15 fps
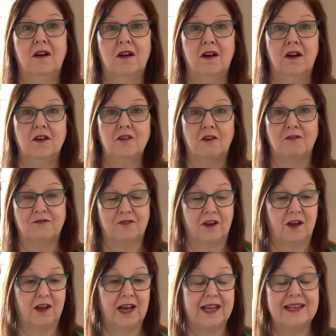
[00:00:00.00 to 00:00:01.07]
an
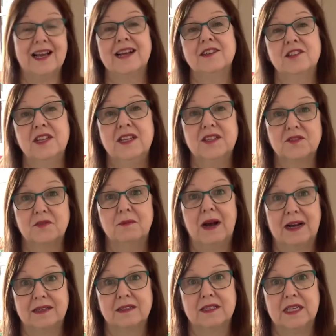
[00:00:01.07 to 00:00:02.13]
offer, and actually it's from
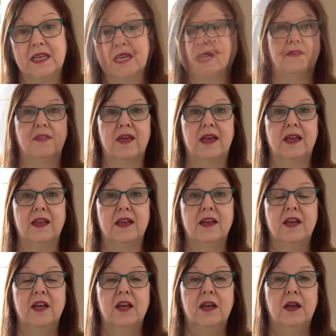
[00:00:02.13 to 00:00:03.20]
Aldi, and they
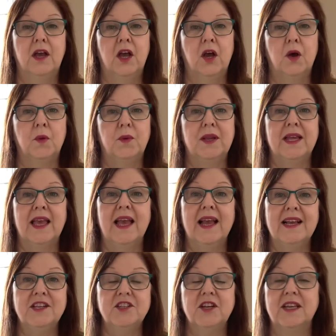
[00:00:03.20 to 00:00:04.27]
will
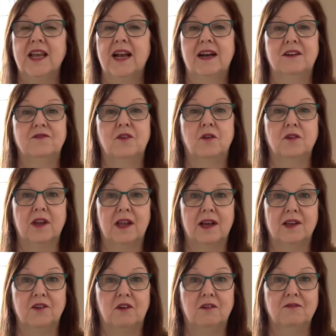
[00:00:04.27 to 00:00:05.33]
occasionally have
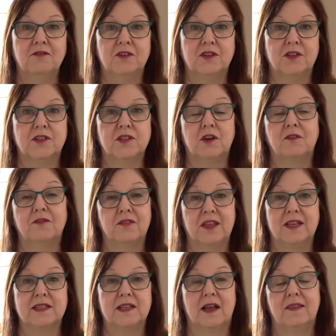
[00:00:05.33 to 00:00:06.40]
online offers of
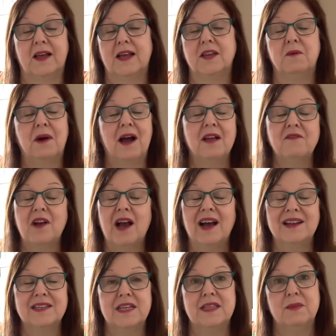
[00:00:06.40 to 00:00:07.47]
things like that. Now, I've
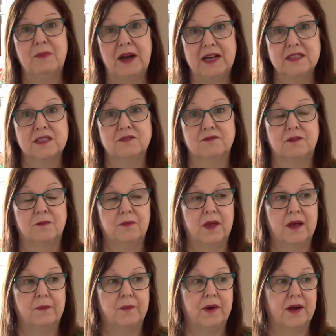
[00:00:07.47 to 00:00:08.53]
had in the past from
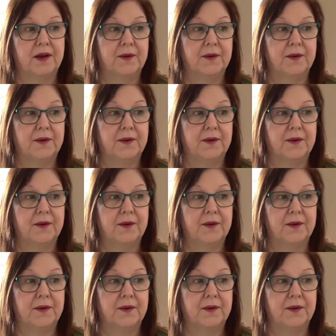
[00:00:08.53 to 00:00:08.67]
them